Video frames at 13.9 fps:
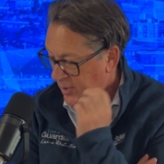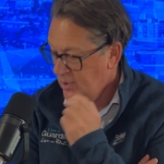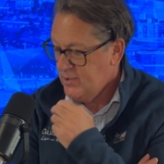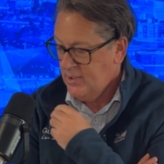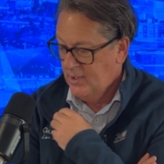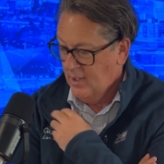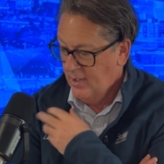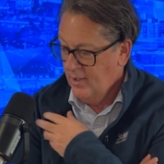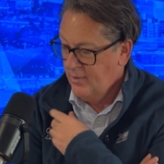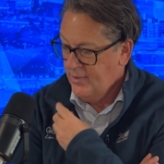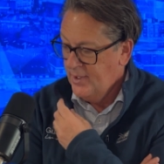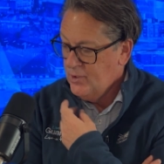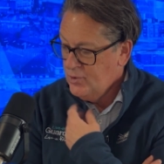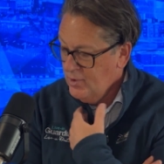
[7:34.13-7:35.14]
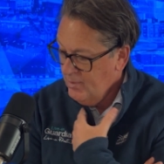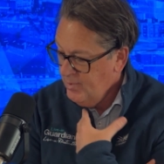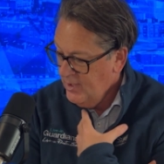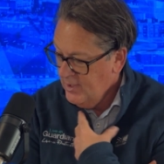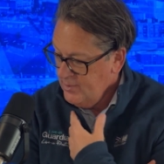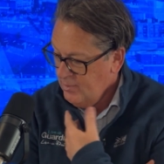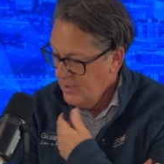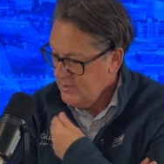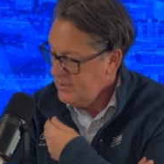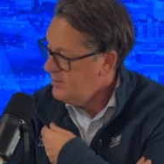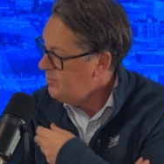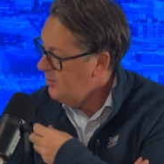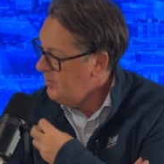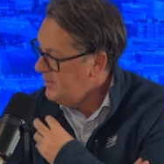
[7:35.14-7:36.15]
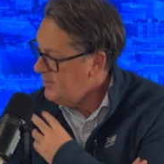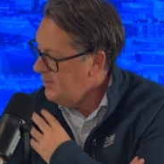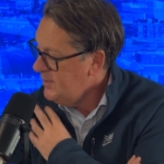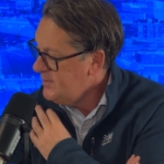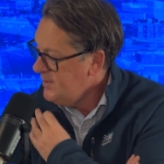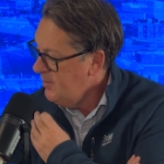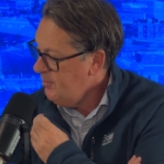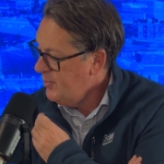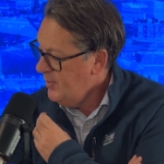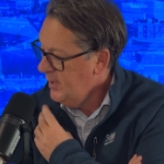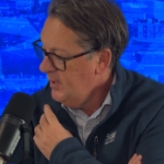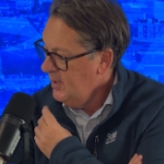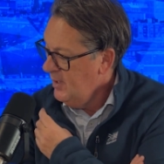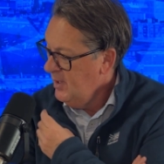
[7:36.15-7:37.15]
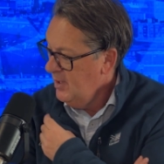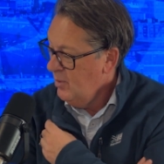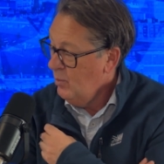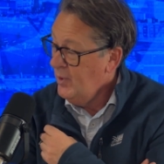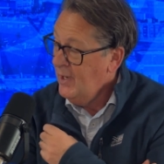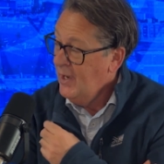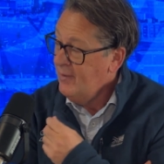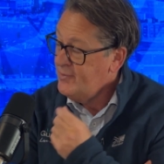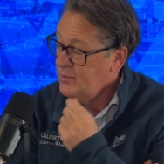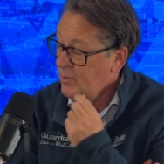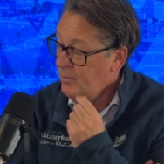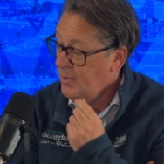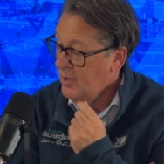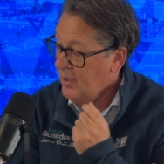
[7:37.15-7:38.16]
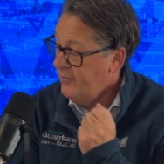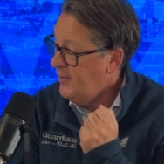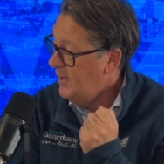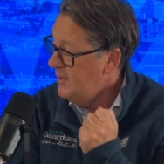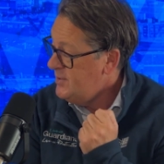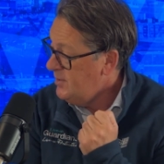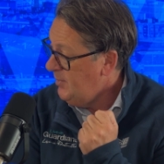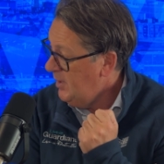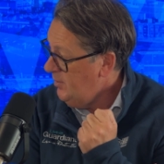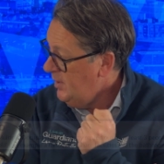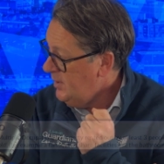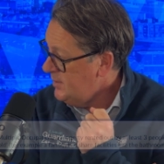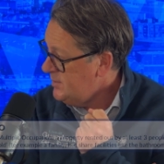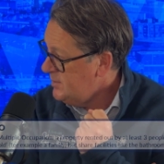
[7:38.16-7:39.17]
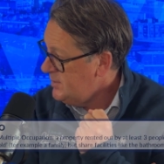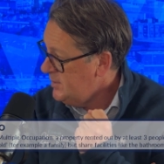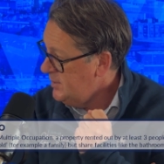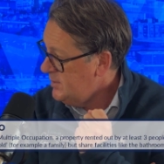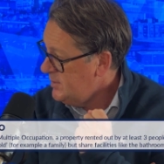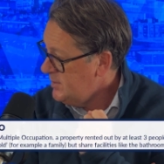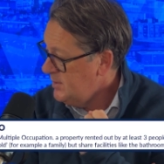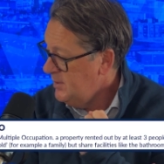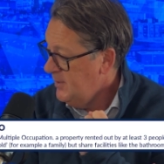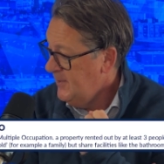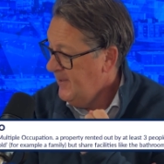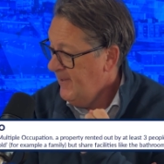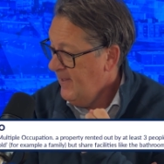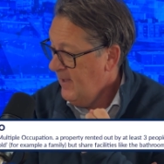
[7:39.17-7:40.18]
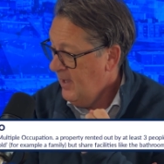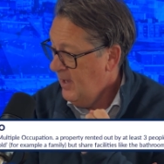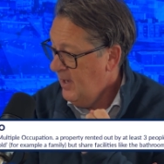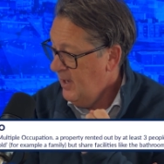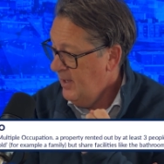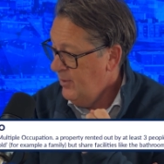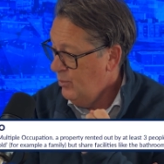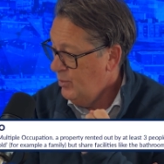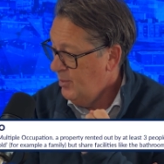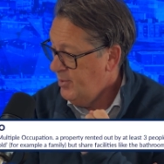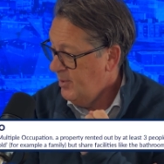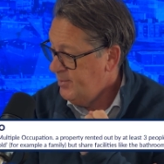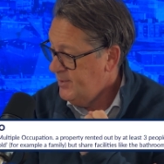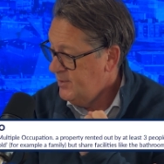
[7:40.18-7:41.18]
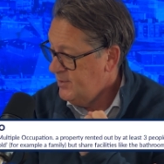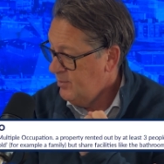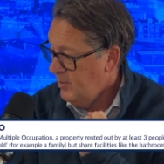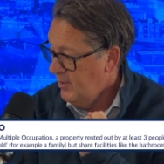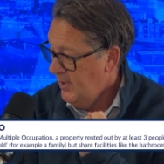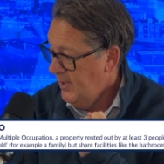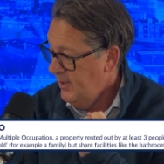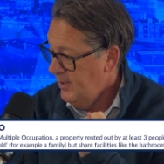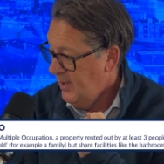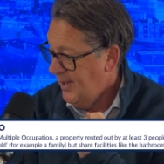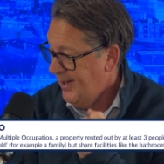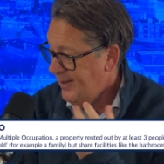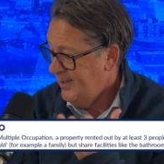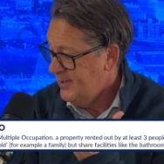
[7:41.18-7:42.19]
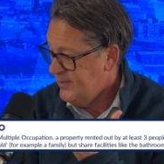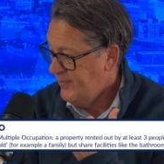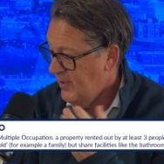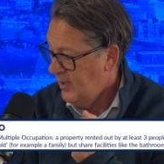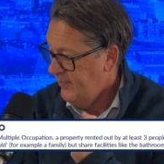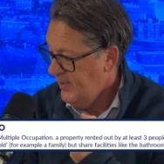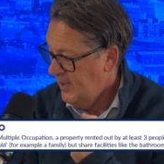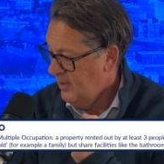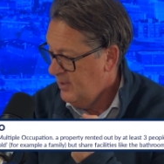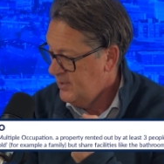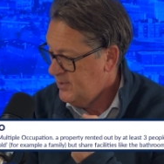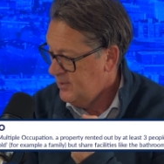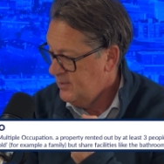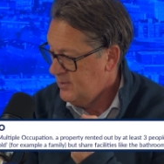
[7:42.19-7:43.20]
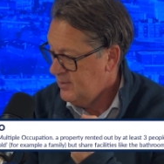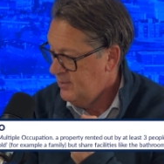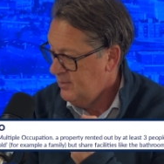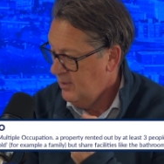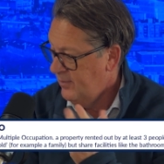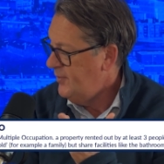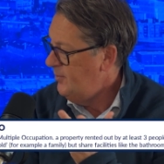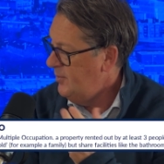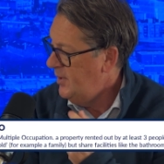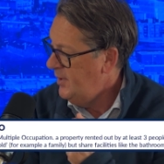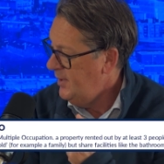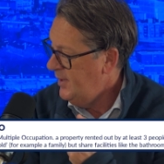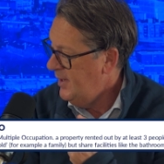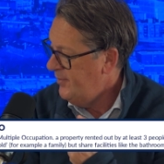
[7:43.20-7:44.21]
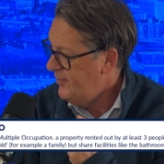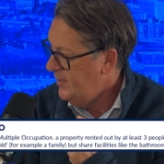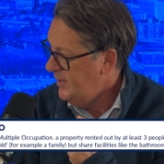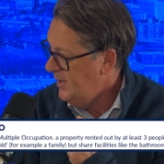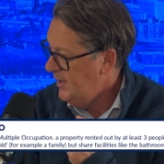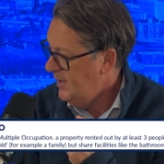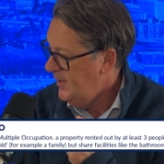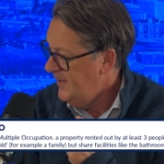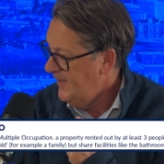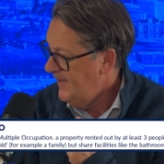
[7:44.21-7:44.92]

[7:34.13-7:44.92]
personally I don't think should apply to us, To what we think is temporary. We have to apply for HMO licences okay. uh, in all the properties that we're in, and it's a five-year licence. Often we're only there for a year,